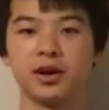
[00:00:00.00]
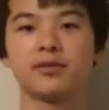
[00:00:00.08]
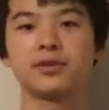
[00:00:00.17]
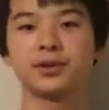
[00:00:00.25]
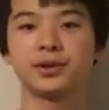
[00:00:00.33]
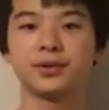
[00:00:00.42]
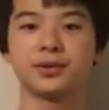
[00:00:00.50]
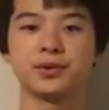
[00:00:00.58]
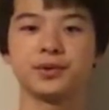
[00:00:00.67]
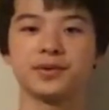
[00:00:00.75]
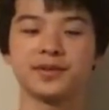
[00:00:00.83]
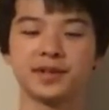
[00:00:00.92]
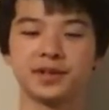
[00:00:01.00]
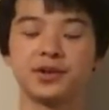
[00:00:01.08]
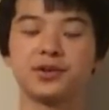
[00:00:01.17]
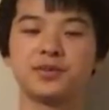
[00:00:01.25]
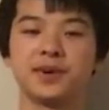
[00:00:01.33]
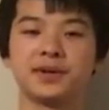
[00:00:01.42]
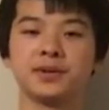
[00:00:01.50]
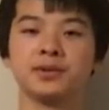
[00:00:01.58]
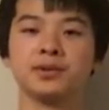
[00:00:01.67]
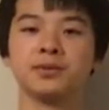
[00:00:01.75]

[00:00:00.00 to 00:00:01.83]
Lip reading: have a coach who knows how to coach penhold